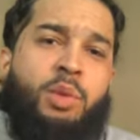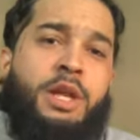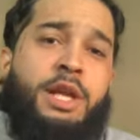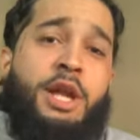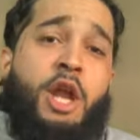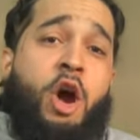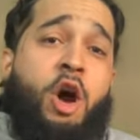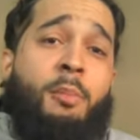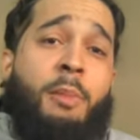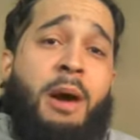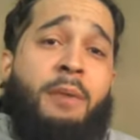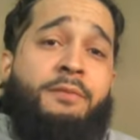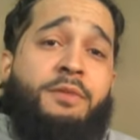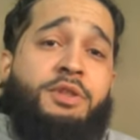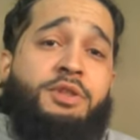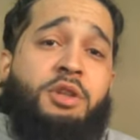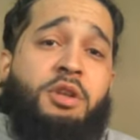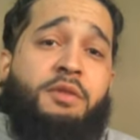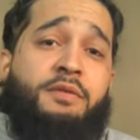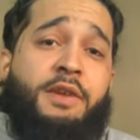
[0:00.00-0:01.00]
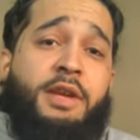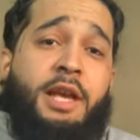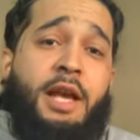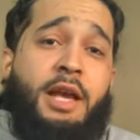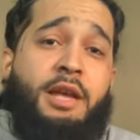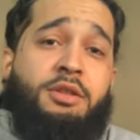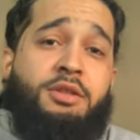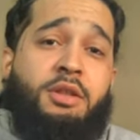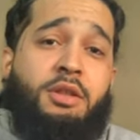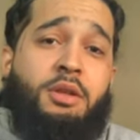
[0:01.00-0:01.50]
really know I'm up for
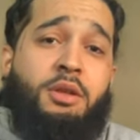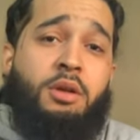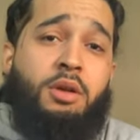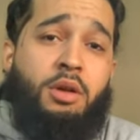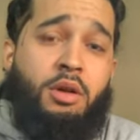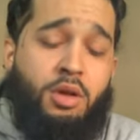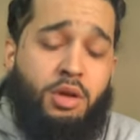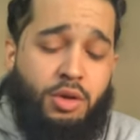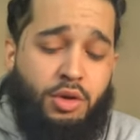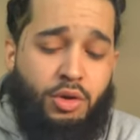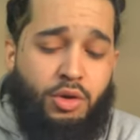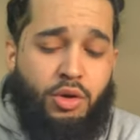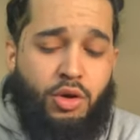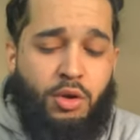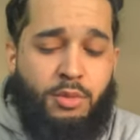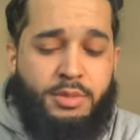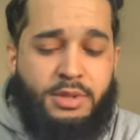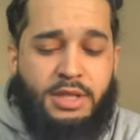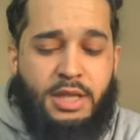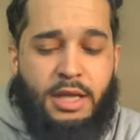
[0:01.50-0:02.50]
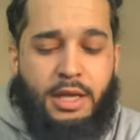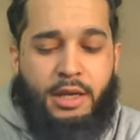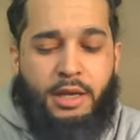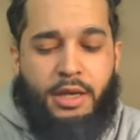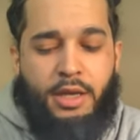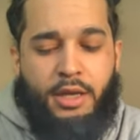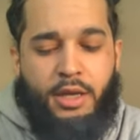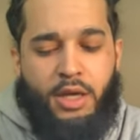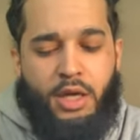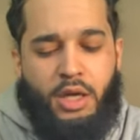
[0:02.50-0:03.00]
certification. You know what I'm
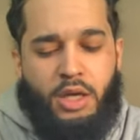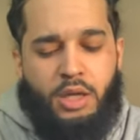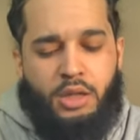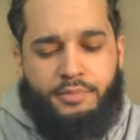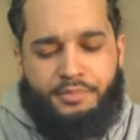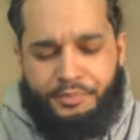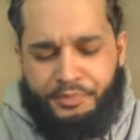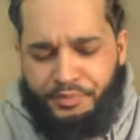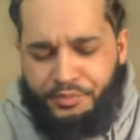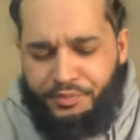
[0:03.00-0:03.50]
saying? And uh